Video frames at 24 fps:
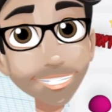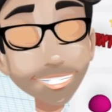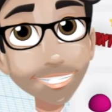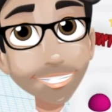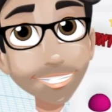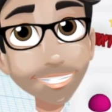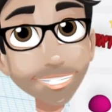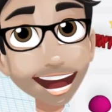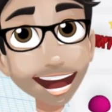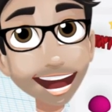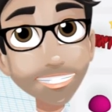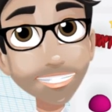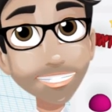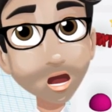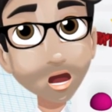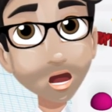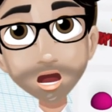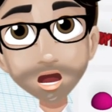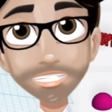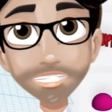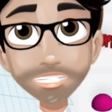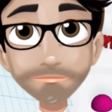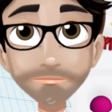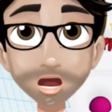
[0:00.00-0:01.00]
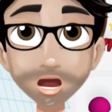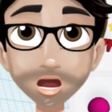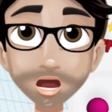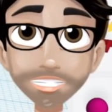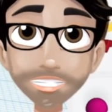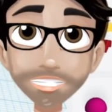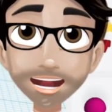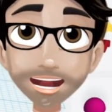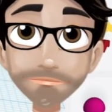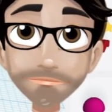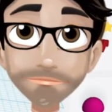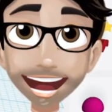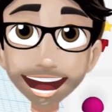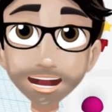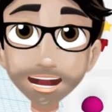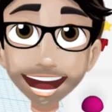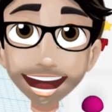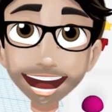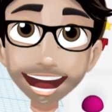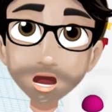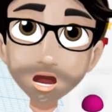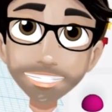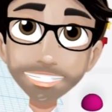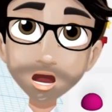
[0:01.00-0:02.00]
I want you to just focus on the
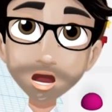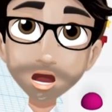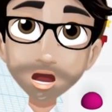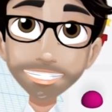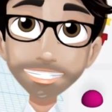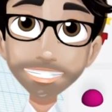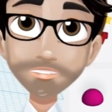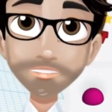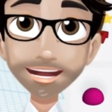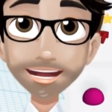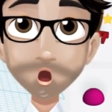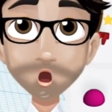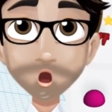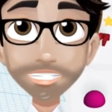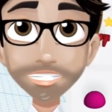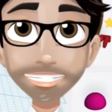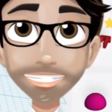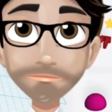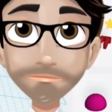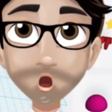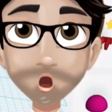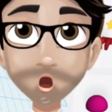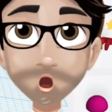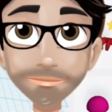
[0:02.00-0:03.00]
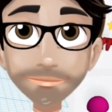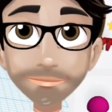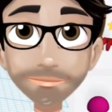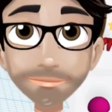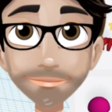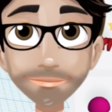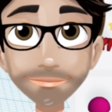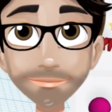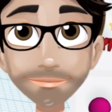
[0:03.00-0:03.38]
leg and not anything else in the body.